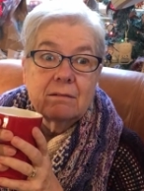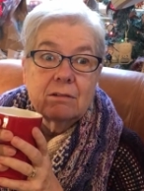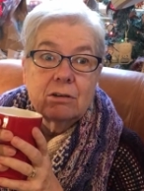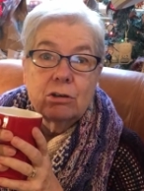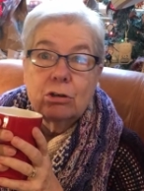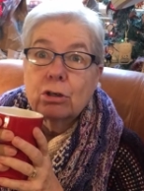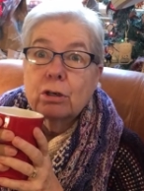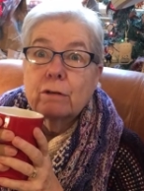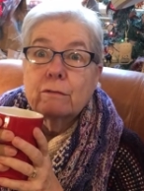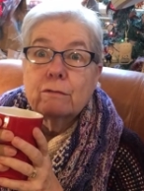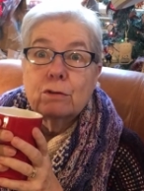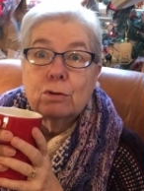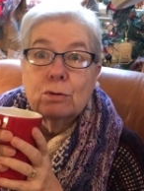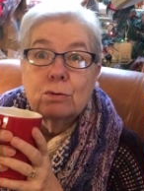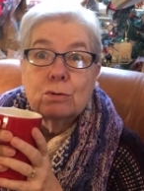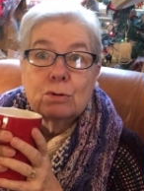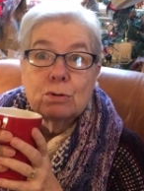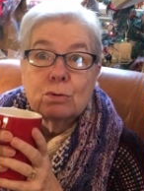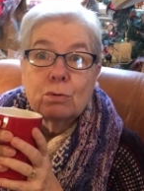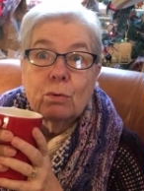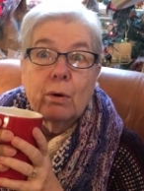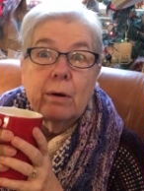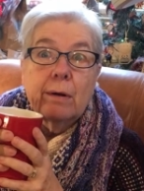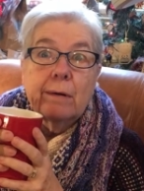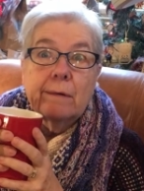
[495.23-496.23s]
could have
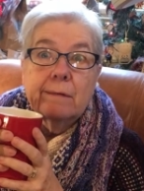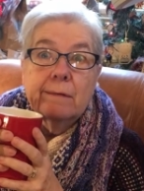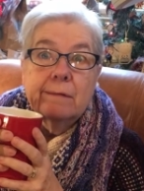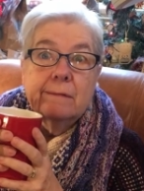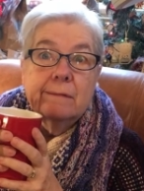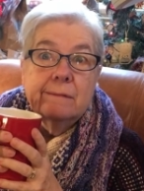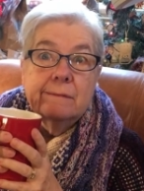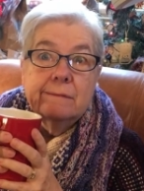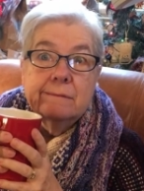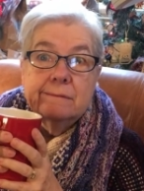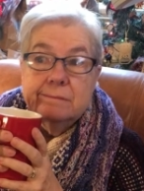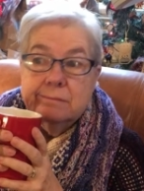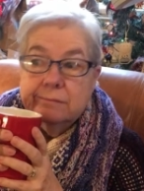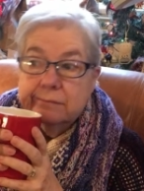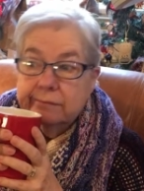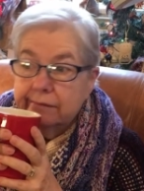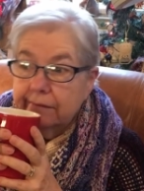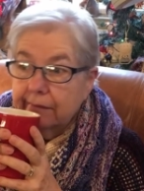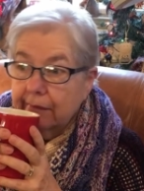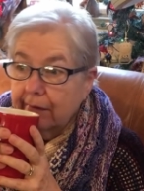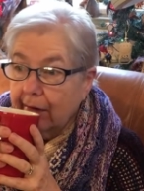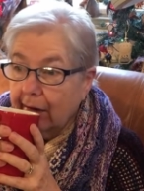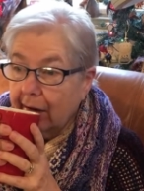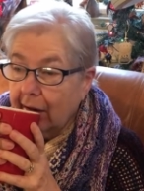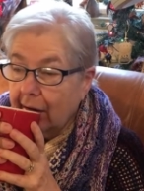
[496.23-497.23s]
used one.
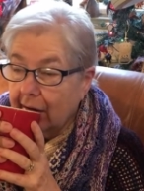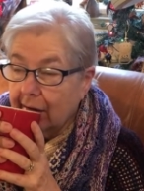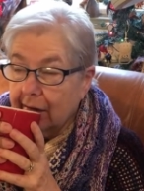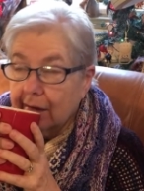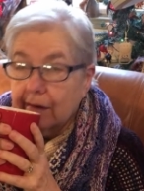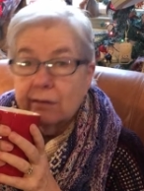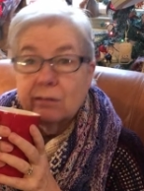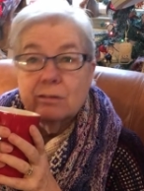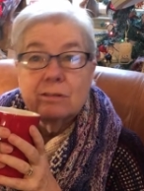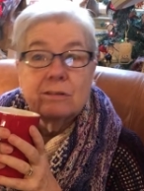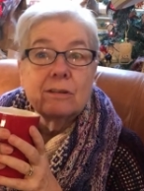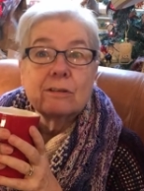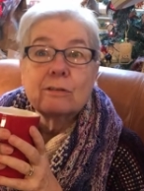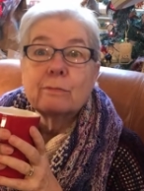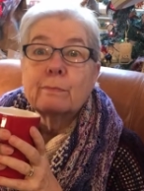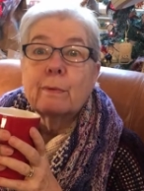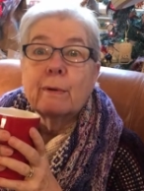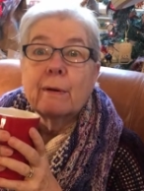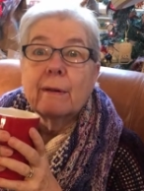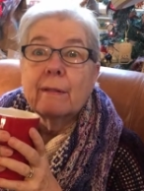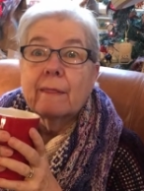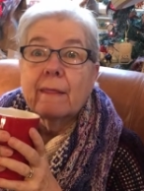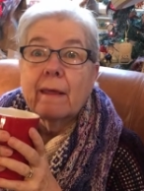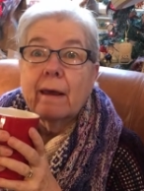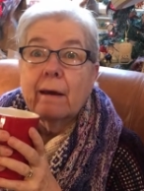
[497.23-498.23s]
Let's just put
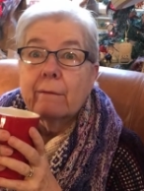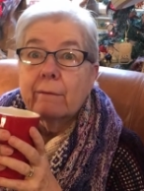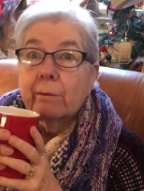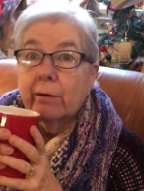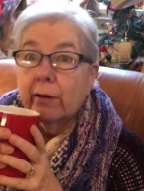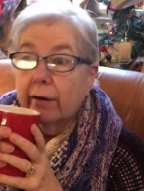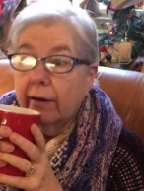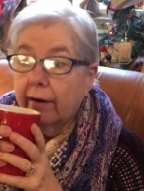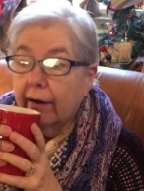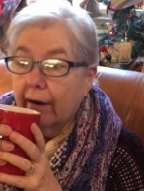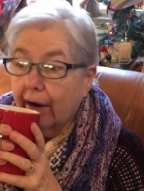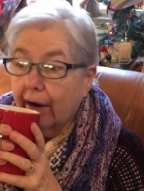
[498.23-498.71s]
it that way.